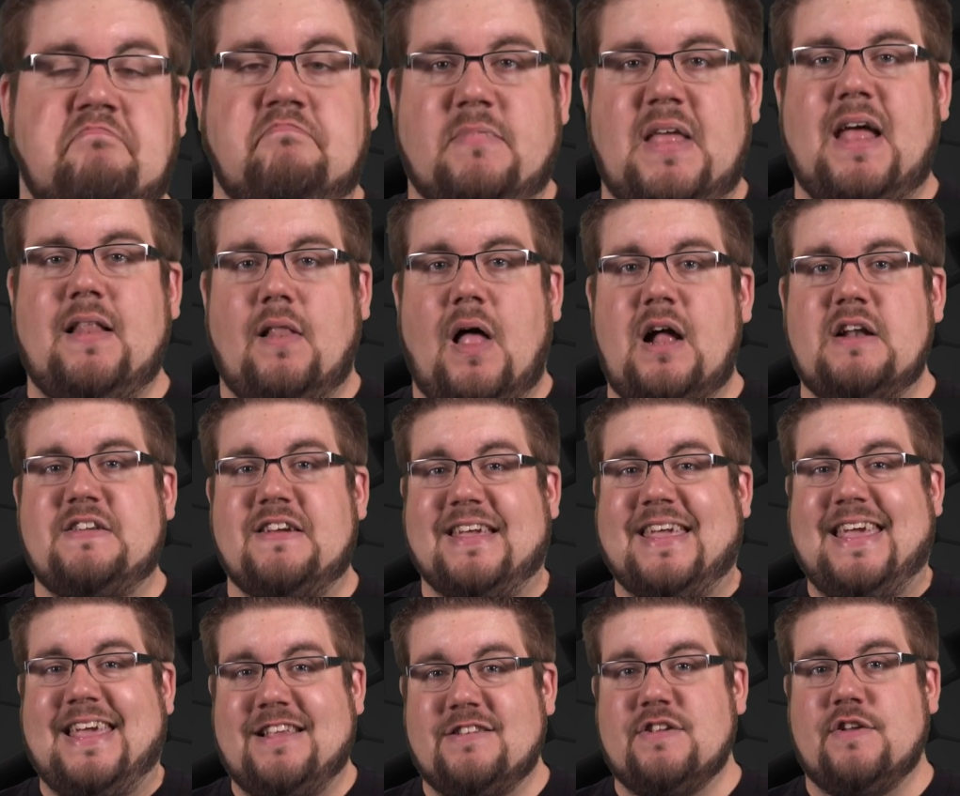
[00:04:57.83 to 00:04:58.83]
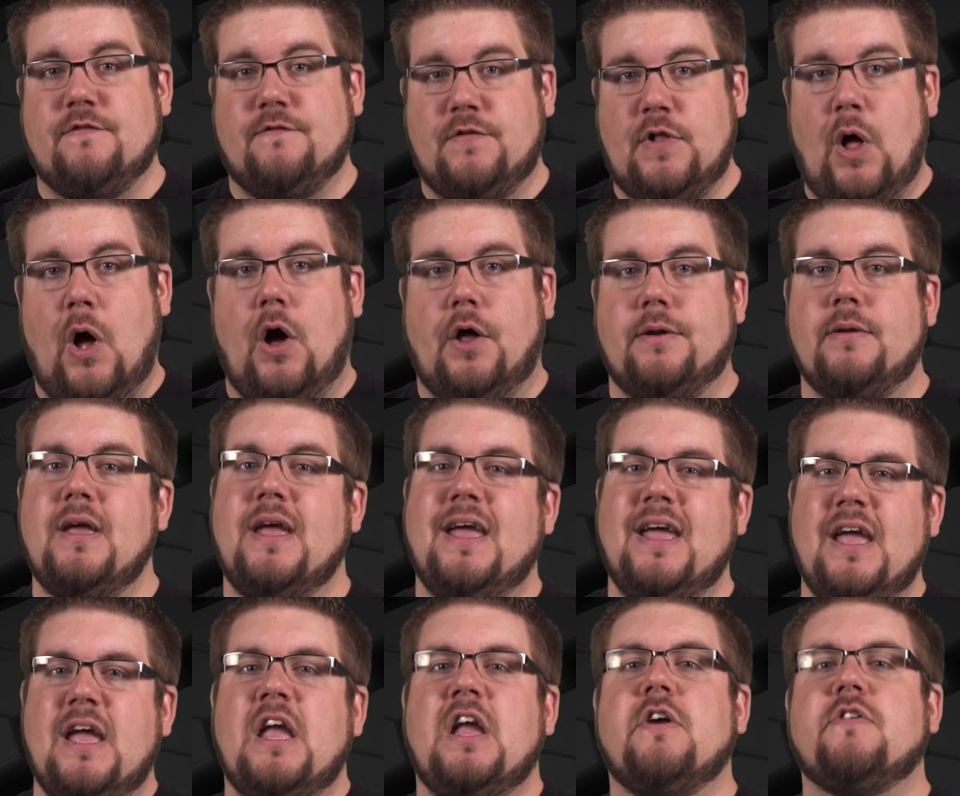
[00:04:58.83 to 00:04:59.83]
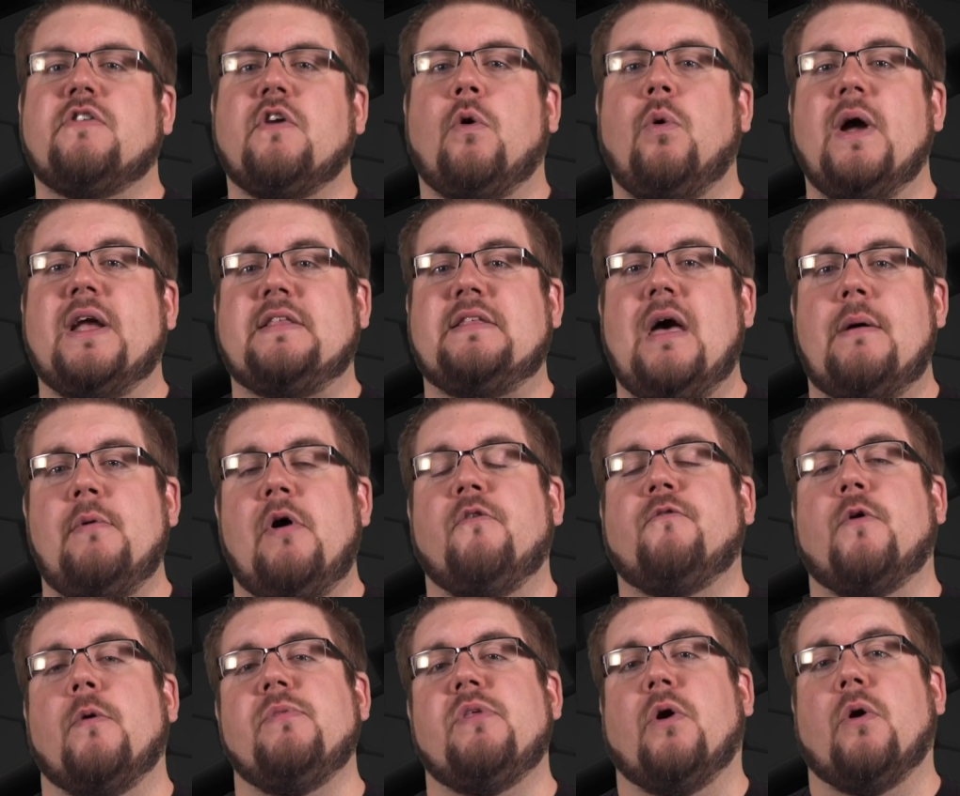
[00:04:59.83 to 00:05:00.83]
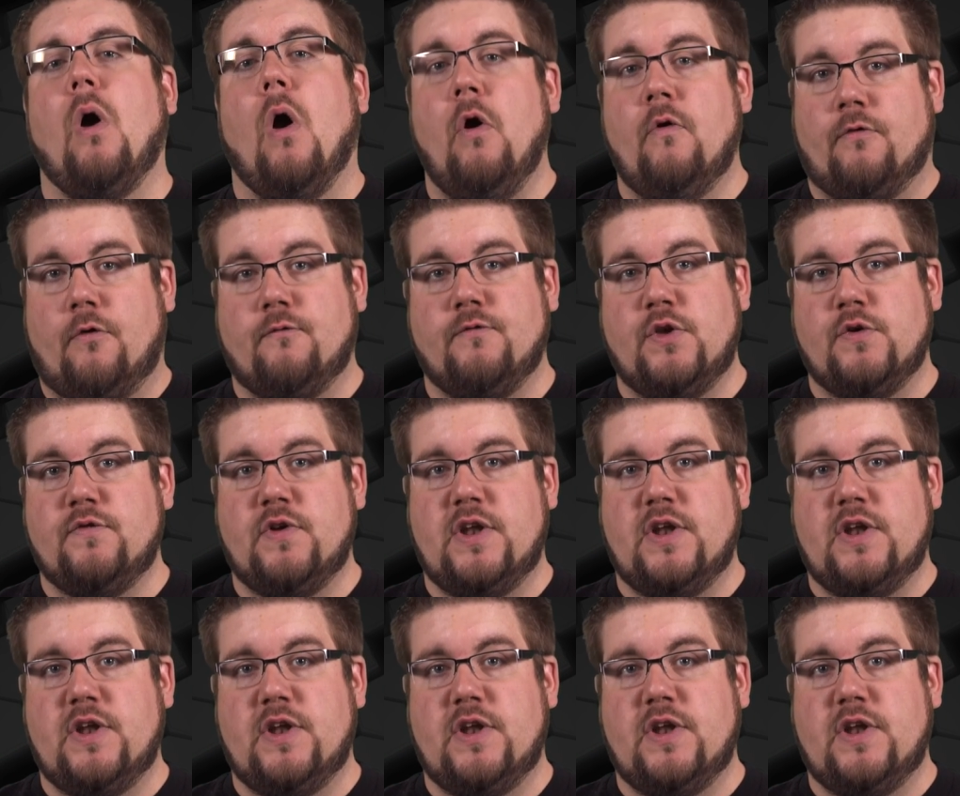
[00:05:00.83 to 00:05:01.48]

That logic isn't flawed. Here's a quick demo from their overview